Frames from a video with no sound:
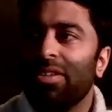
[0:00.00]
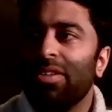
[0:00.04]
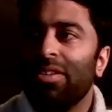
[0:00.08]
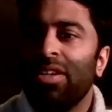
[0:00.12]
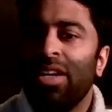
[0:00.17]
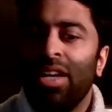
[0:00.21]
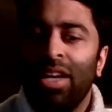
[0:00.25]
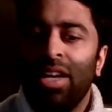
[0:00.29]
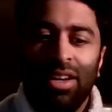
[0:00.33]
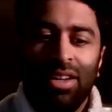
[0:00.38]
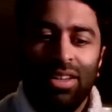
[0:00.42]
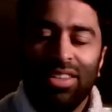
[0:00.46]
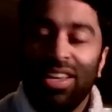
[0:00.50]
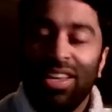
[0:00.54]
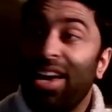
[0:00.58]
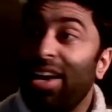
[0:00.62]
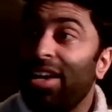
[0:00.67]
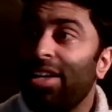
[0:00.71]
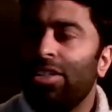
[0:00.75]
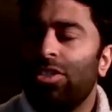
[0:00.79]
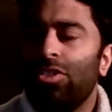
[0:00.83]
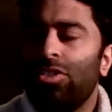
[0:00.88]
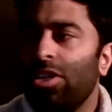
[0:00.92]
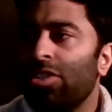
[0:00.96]
So
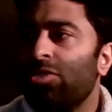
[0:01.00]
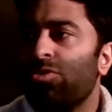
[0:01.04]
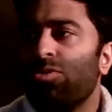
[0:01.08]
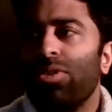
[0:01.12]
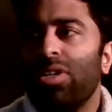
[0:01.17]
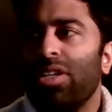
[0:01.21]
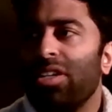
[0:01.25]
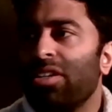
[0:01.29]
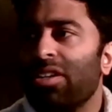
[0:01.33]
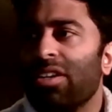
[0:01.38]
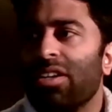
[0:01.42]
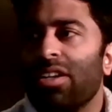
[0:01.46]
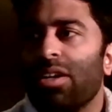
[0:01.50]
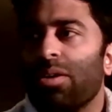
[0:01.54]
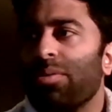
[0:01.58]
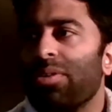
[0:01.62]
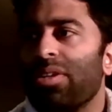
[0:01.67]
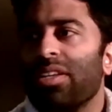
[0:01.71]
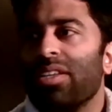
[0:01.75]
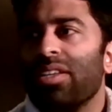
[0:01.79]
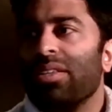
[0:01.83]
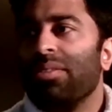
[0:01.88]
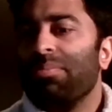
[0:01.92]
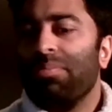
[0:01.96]
yeah, it's really good. I
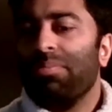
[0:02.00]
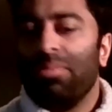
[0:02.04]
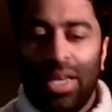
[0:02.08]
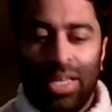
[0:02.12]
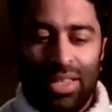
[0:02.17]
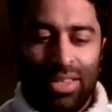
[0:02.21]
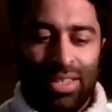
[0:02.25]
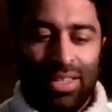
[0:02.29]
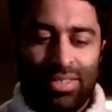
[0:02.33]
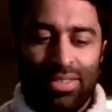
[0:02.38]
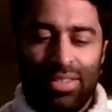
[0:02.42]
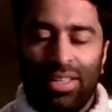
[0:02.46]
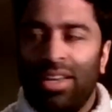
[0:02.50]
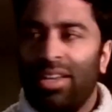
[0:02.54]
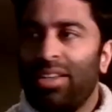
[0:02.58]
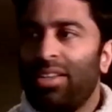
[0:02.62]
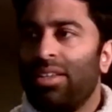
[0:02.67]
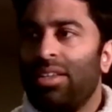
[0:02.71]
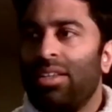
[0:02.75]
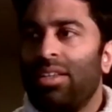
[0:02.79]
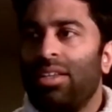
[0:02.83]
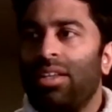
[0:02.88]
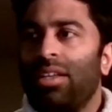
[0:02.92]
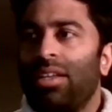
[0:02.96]
want to make this like
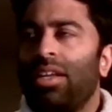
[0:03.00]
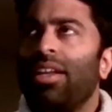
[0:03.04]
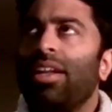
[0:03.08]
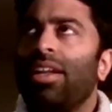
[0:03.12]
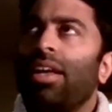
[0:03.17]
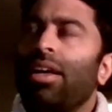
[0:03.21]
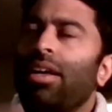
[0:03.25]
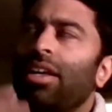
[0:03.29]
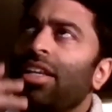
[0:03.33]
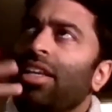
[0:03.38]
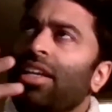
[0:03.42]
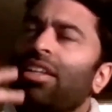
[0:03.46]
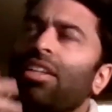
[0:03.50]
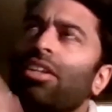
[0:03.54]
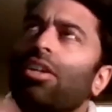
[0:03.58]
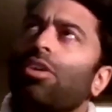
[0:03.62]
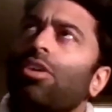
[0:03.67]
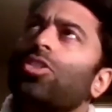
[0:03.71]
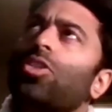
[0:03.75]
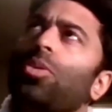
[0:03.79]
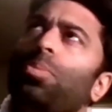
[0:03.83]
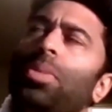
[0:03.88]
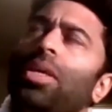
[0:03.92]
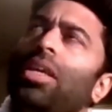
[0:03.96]
it can
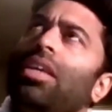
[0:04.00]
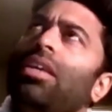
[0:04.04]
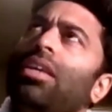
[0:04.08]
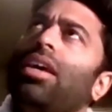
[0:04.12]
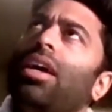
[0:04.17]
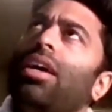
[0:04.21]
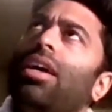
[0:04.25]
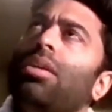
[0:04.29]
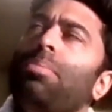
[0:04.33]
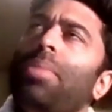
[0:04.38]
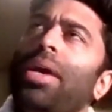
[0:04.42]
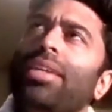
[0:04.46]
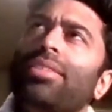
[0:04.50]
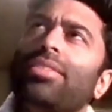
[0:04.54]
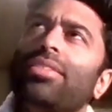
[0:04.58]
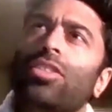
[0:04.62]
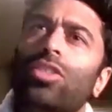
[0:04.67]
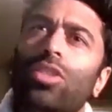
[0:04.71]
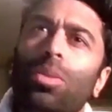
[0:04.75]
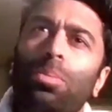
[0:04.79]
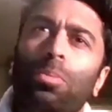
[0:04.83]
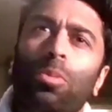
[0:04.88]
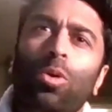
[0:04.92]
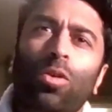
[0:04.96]
also be an
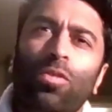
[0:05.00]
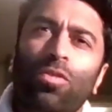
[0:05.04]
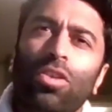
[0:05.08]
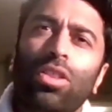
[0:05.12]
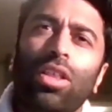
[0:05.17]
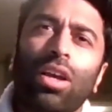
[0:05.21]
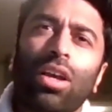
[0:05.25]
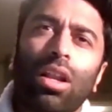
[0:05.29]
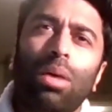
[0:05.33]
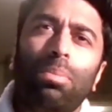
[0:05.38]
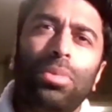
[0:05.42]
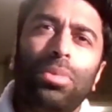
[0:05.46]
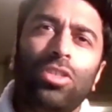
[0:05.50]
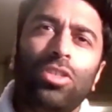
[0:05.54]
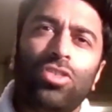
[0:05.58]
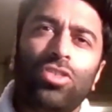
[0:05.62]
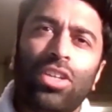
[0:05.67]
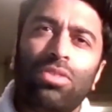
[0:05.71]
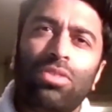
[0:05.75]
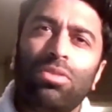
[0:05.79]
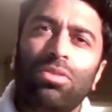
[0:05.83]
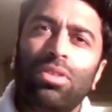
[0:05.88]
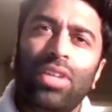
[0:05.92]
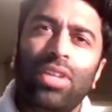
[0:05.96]
amazing support for the club in
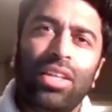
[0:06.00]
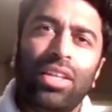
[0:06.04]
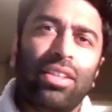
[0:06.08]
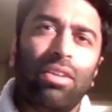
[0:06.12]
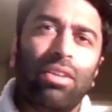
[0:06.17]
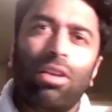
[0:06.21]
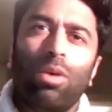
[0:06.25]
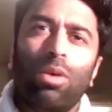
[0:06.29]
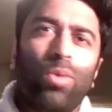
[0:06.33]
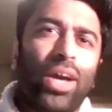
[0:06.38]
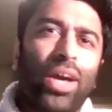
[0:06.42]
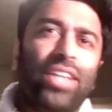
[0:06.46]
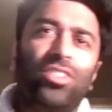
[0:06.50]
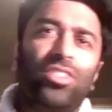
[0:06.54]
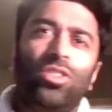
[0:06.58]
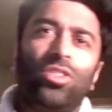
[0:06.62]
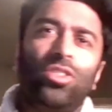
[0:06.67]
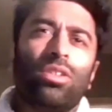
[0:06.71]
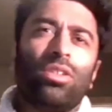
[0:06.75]
general. Like there are ways